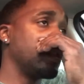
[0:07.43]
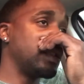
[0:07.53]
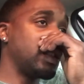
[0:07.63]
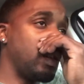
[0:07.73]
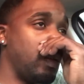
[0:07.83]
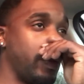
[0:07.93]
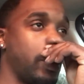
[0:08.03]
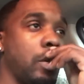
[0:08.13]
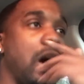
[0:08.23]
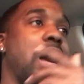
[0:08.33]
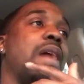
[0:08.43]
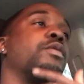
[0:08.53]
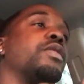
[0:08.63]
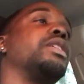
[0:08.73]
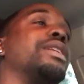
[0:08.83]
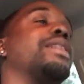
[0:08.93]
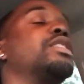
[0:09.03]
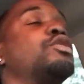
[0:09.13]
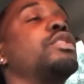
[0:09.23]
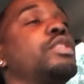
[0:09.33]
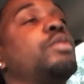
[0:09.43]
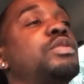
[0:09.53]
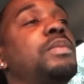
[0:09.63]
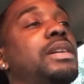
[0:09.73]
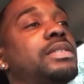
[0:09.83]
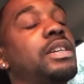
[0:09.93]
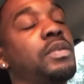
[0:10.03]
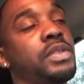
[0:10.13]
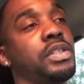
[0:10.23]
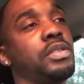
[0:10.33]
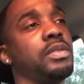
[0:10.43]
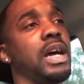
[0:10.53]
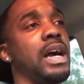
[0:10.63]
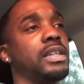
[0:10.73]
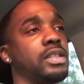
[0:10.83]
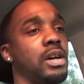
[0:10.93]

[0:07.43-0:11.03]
So, I haven't really introduced myself to you guys,